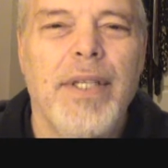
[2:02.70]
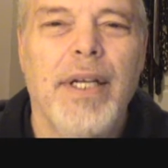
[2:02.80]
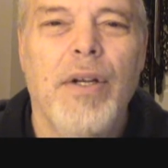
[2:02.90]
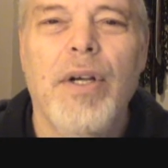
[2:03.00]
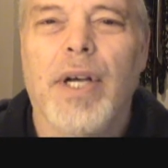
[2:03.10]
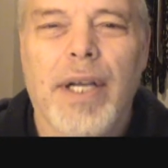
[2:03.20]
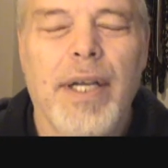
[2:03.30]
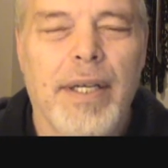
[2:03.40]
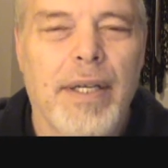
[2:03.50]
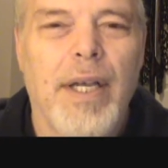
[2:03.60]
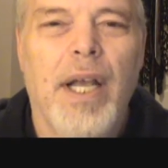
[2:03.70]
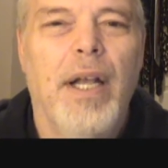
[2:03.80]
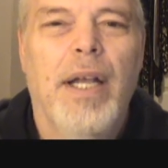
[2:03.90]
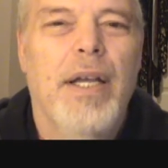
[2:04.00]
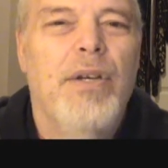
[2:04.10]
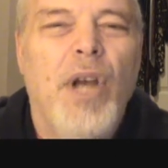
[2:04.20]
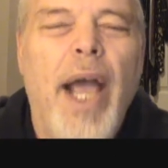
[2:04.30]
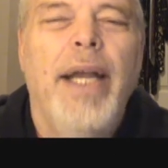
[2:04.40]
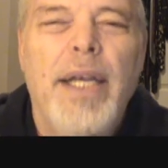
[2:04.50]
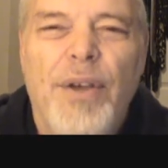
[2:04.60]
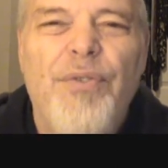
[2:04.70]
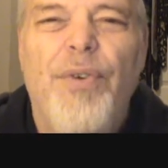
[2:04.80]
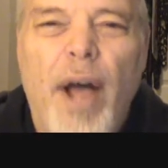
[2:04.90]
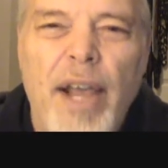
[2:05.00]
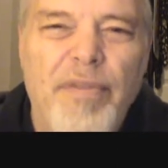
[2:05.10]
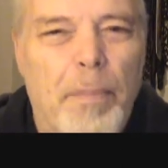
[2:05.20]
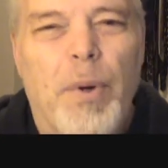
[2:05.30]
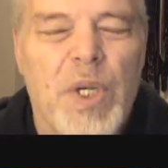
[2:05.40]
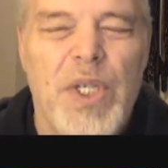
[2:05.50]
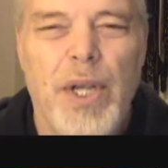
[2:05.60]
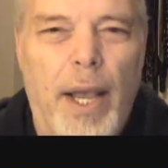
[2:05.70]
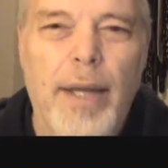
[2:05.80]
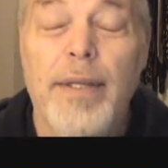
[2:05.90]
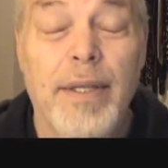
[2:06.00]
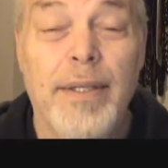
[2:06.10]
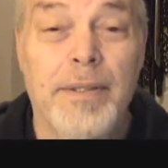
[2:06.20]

said, "Look, 95%